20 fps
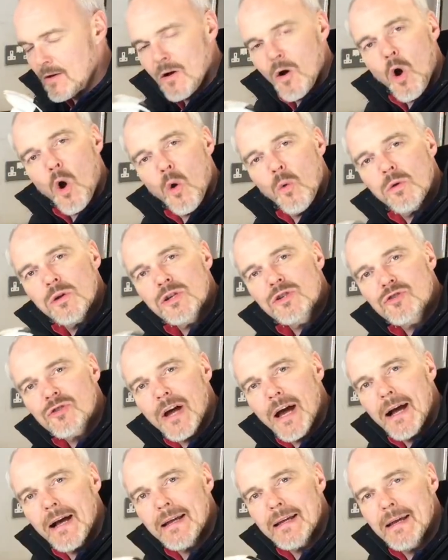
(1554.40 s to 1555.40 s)
Always
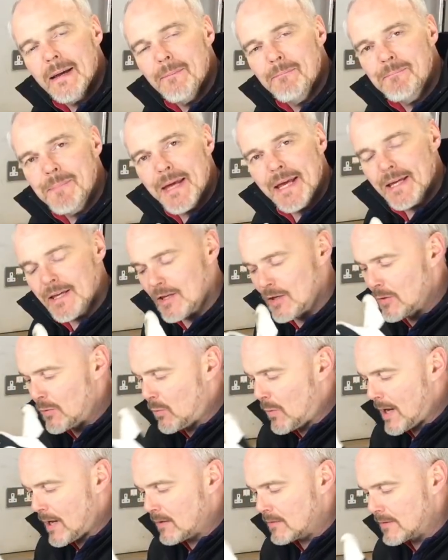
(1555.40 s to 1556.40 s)
try and make your
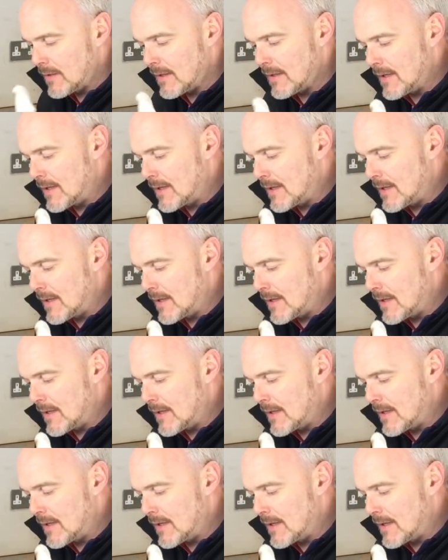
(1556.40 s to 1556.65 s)
welding